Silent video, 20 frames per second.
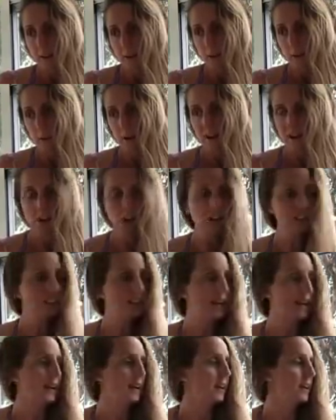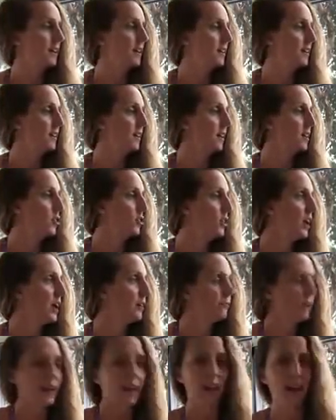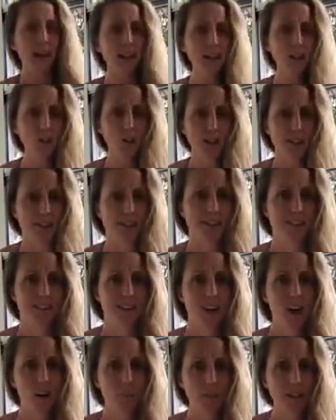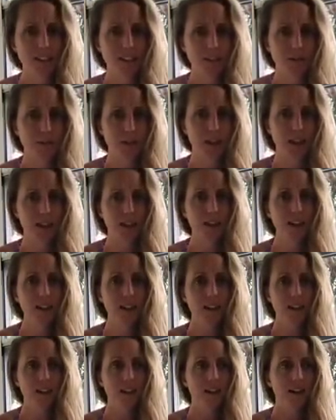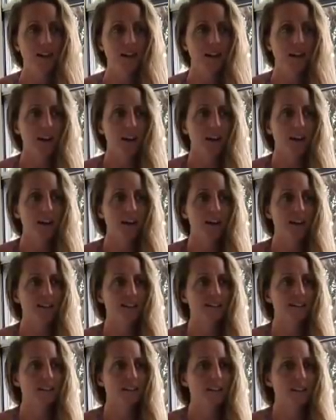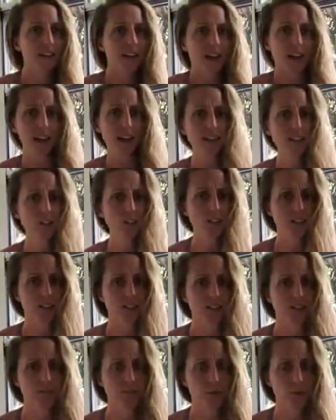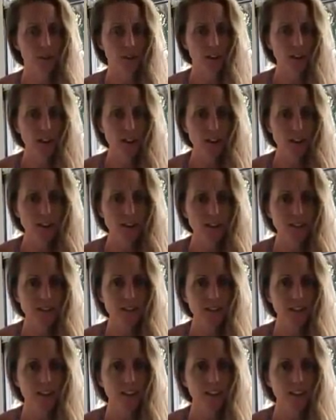We're not like, I don't have hairdressers coming to me and selling hairdressing products.